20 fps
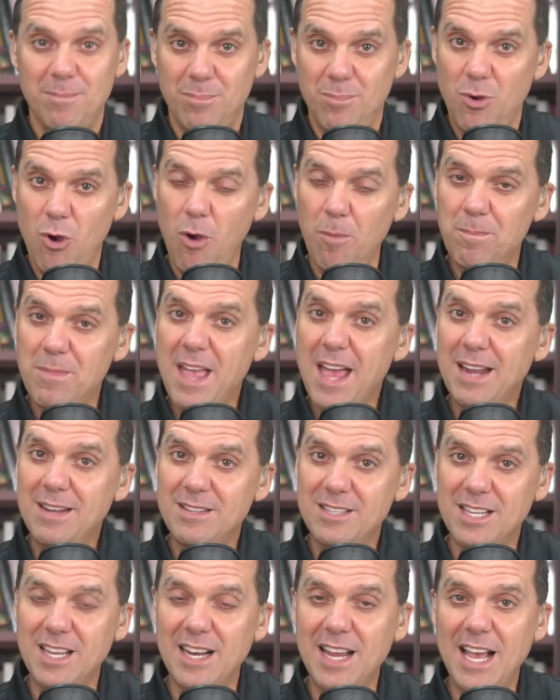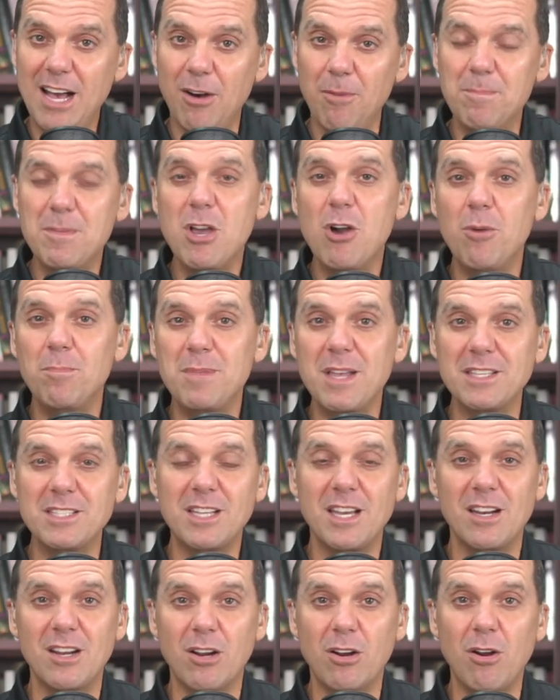Hope that's going to help you. Hope that's
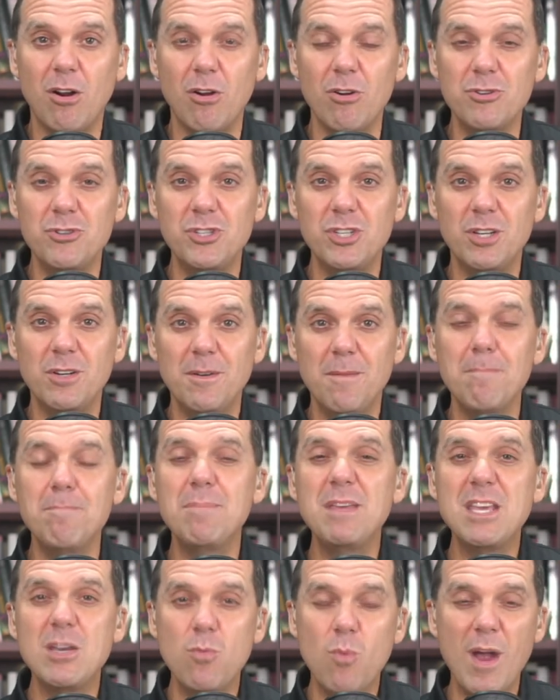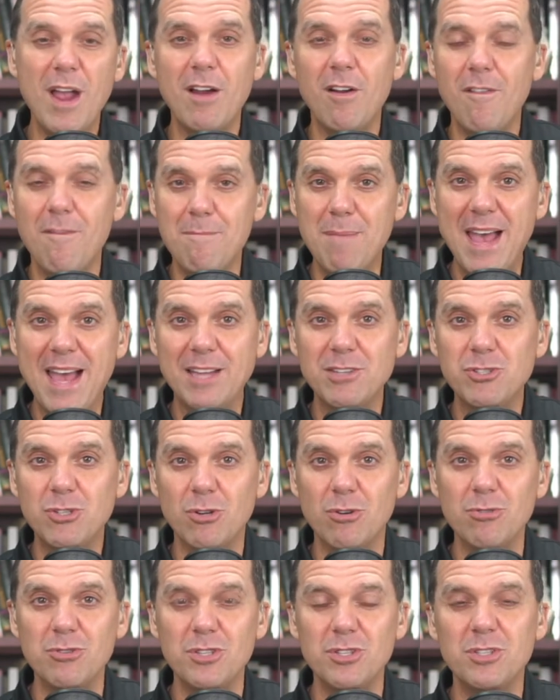going to encourage you. Beware of bad
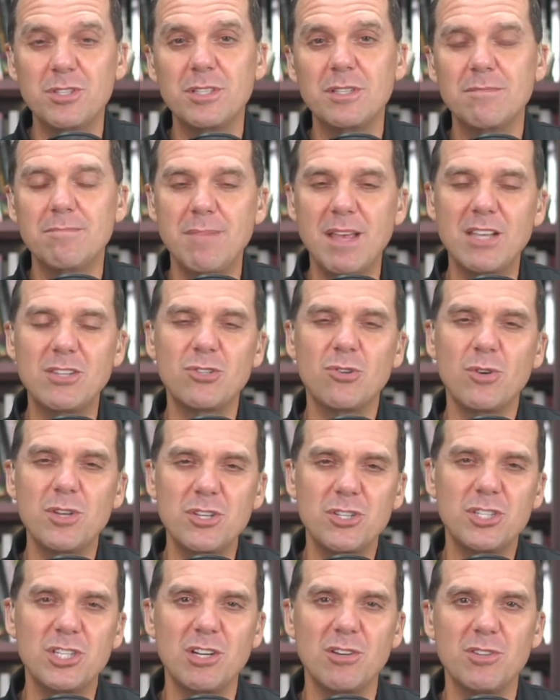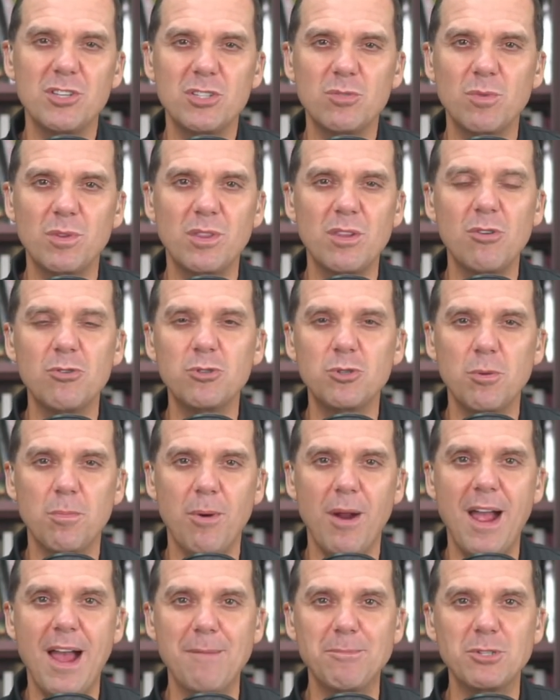churches. Make sure you share this with those who
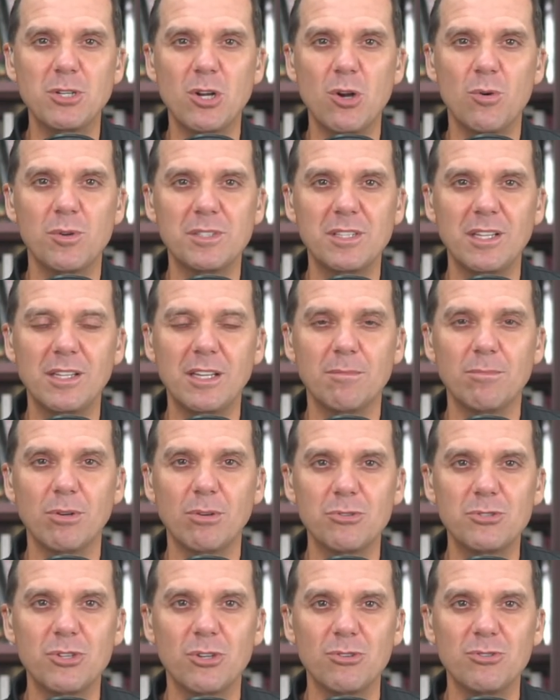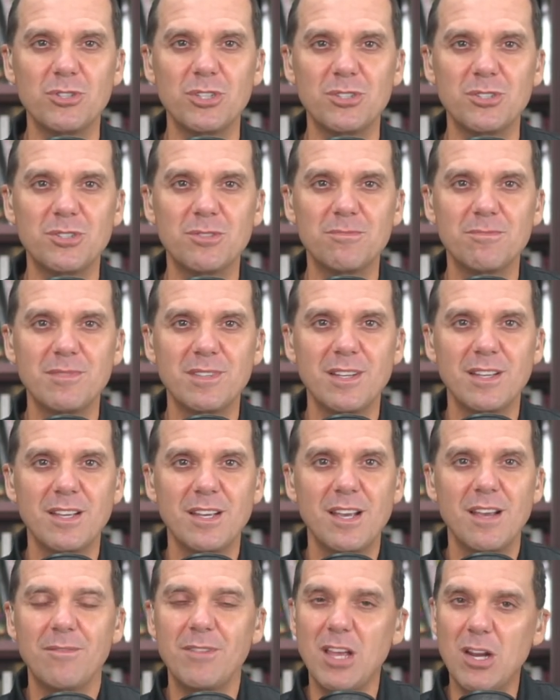perhaps are going to liberal churches.
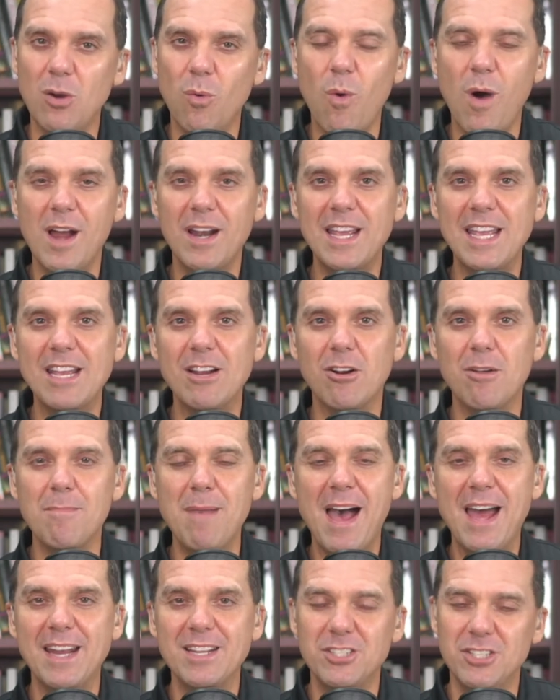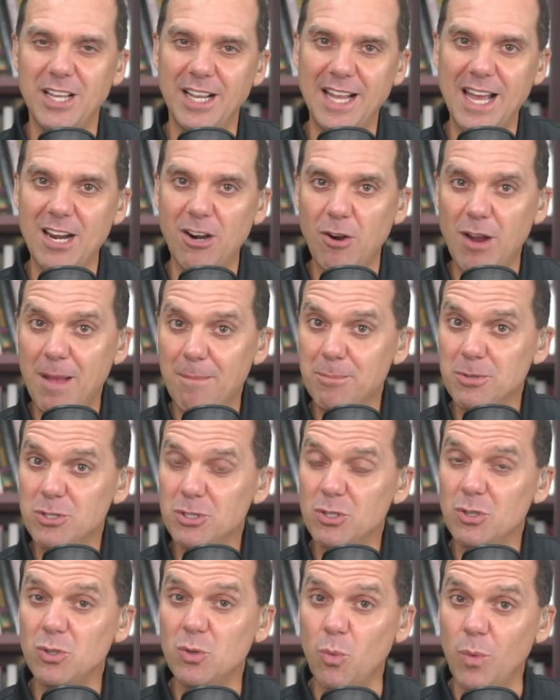If they don't want to hear about it, check out our
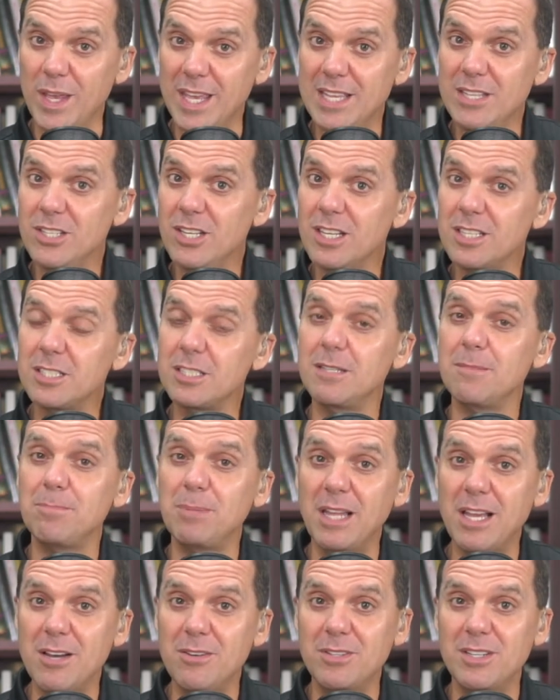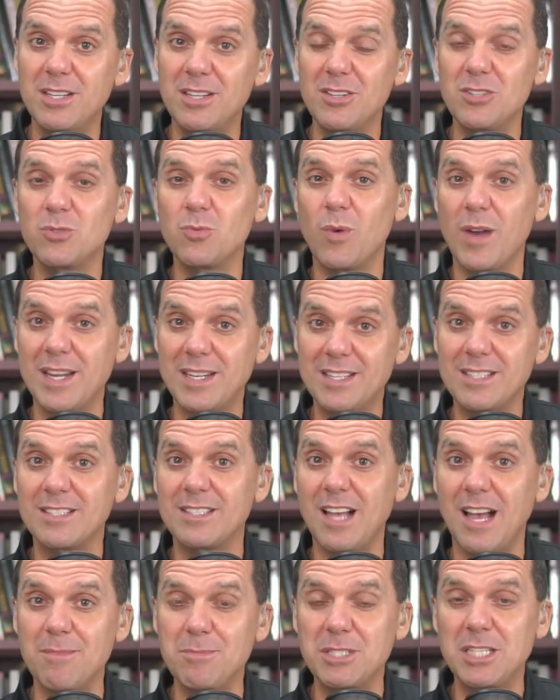episode we just uploaded is When to
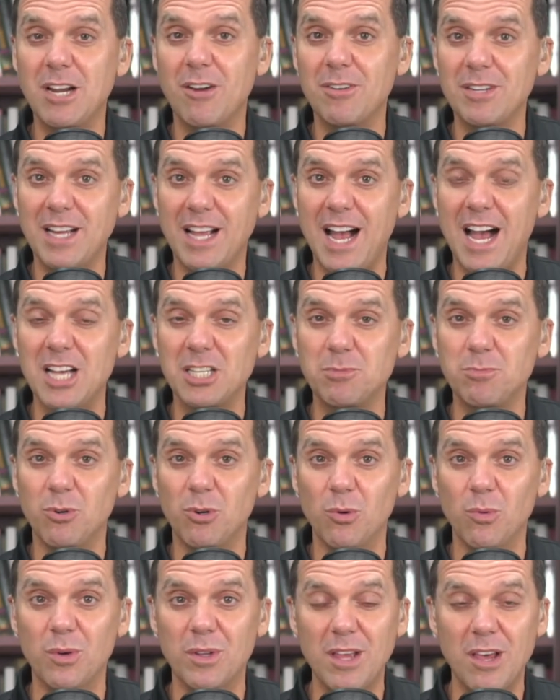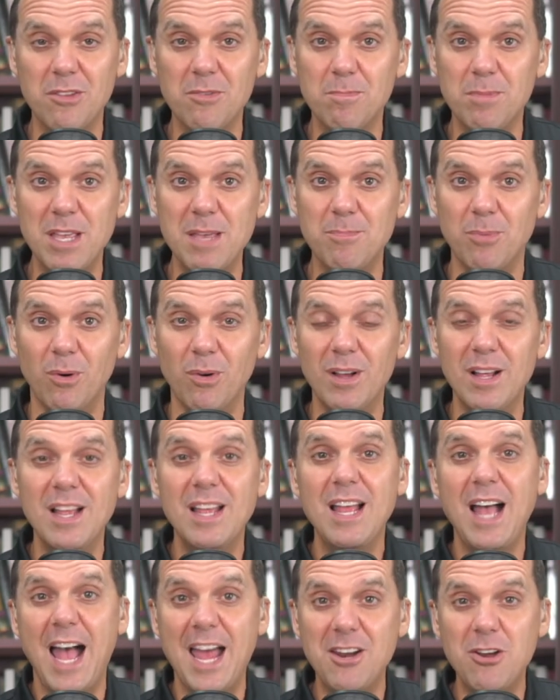Stop Sharing the Gospel with Other People.
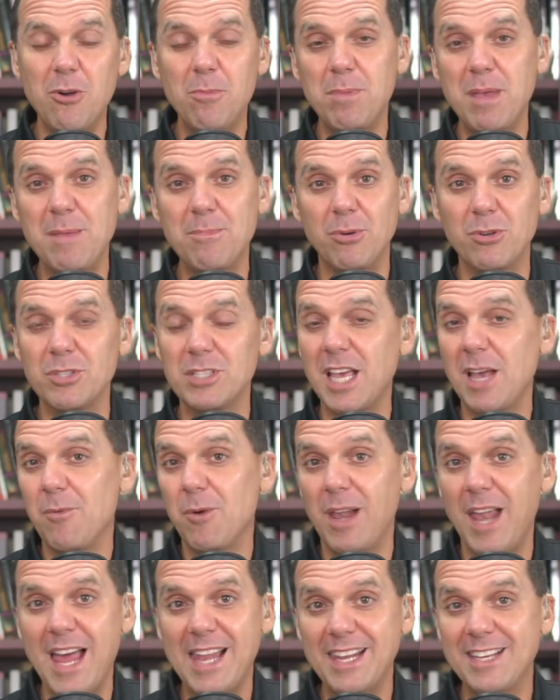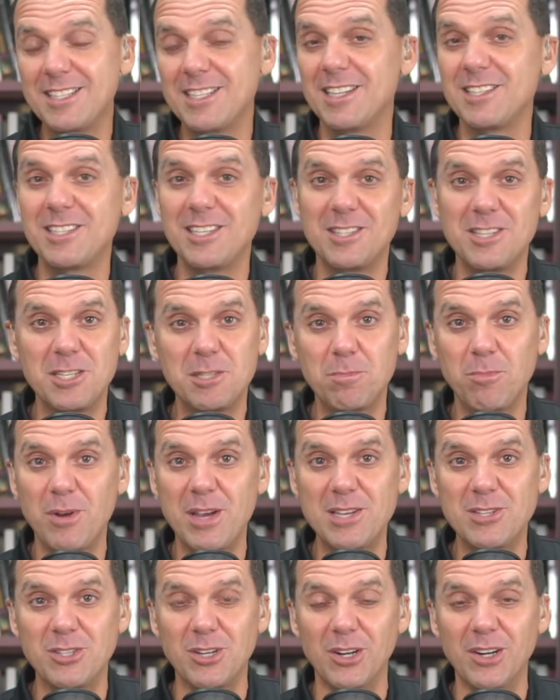I know people say, well, I listen to this
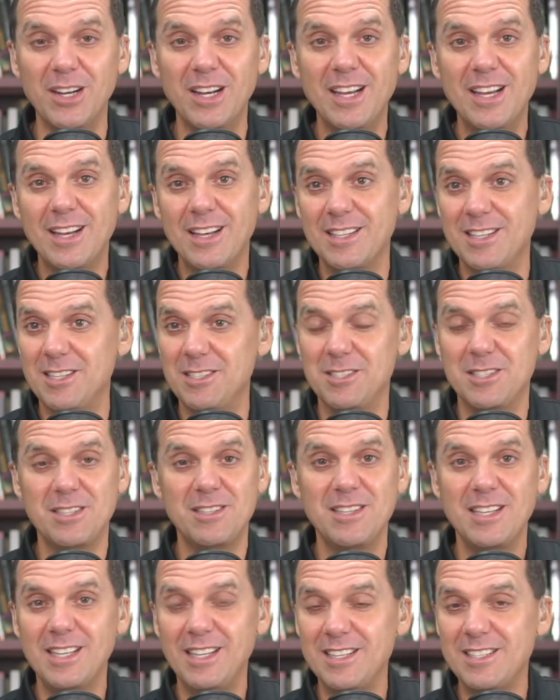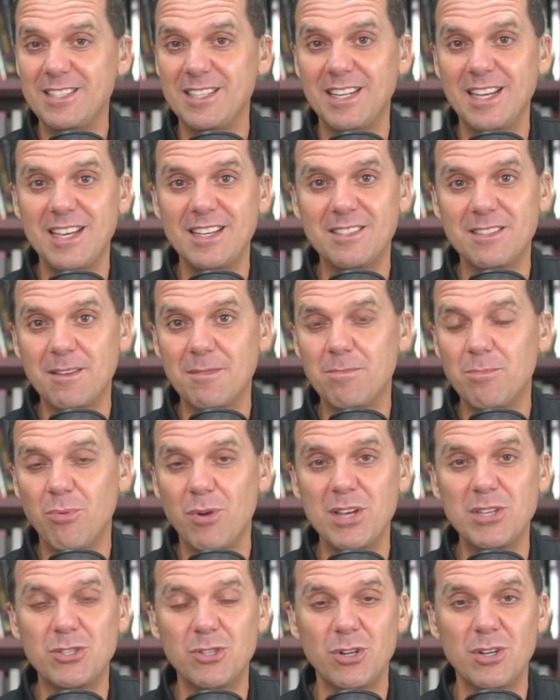preacher. He's a, you listen, he's a
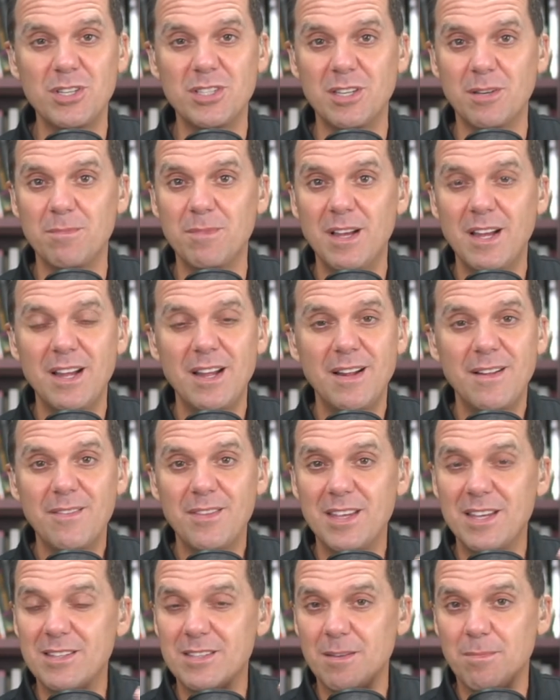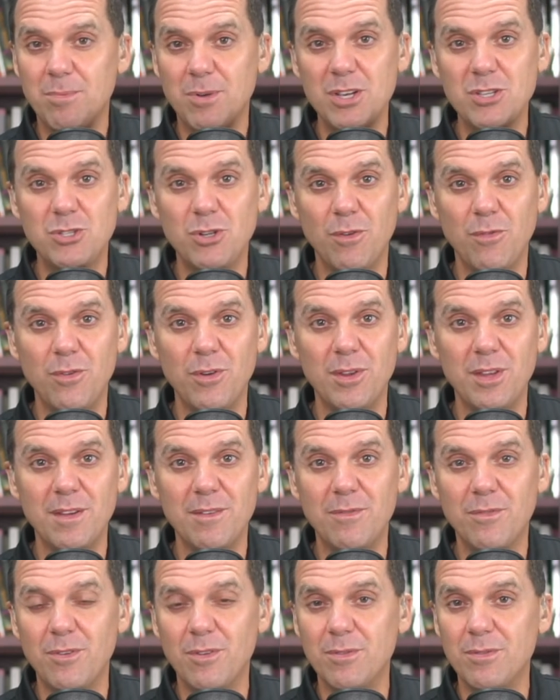preacher, he's a he's a preacher for
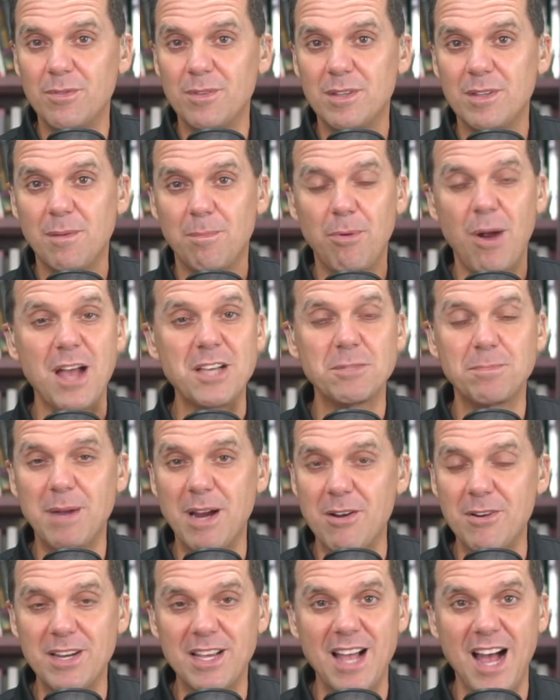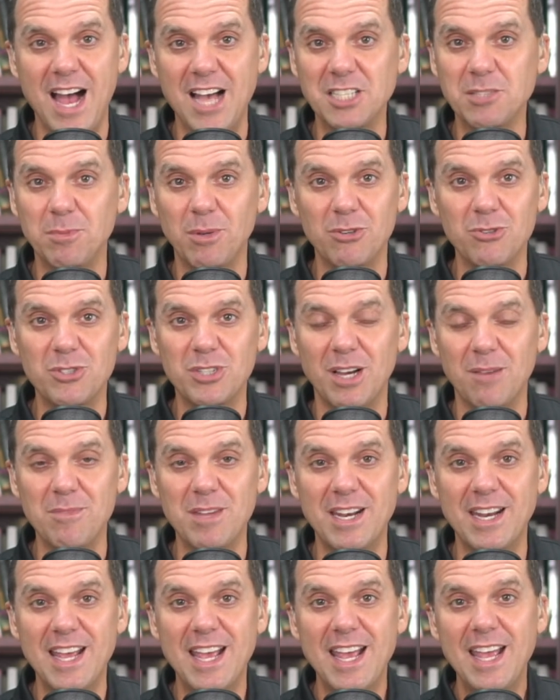the for the prosperity gospel or
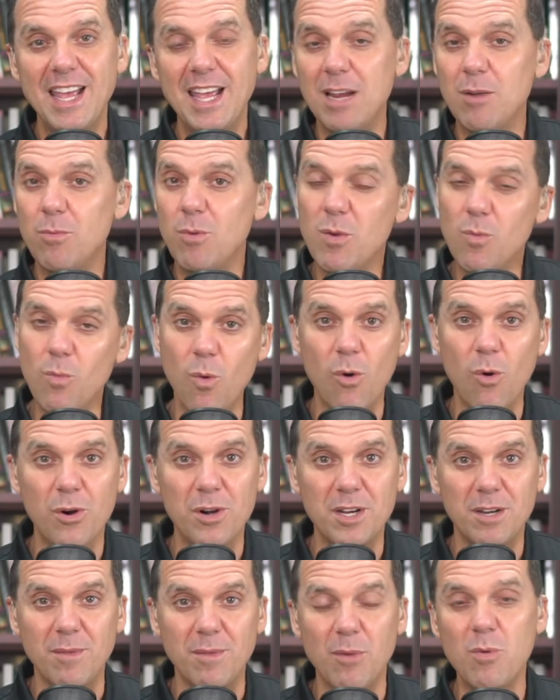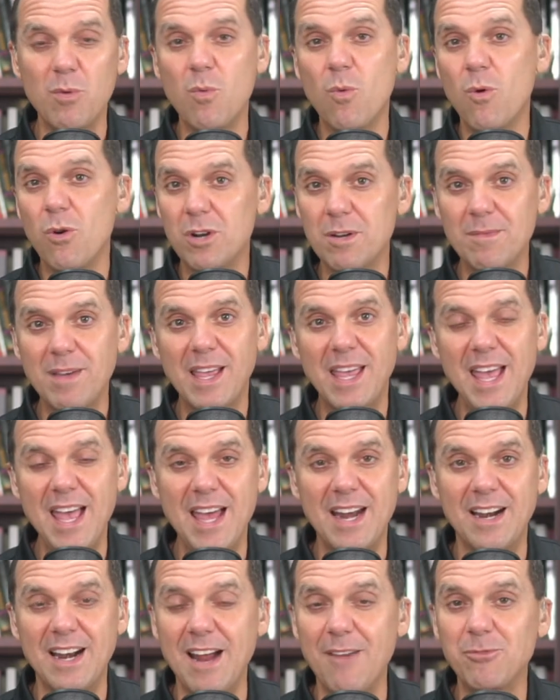something. And we warn them, and we warn them
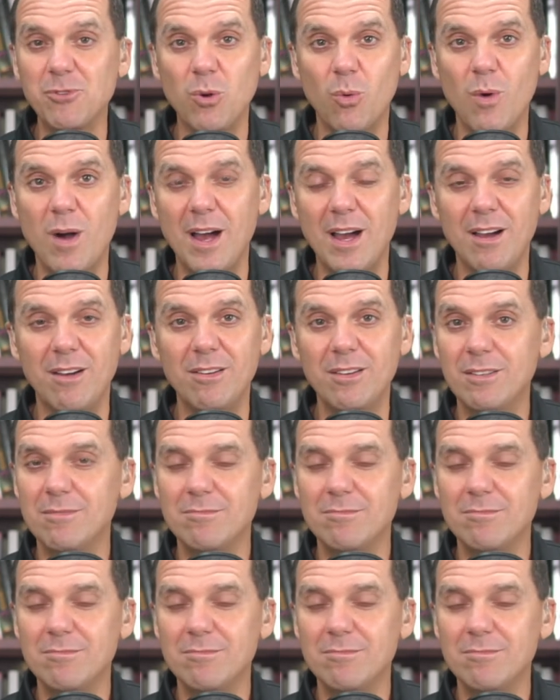again, and after a while,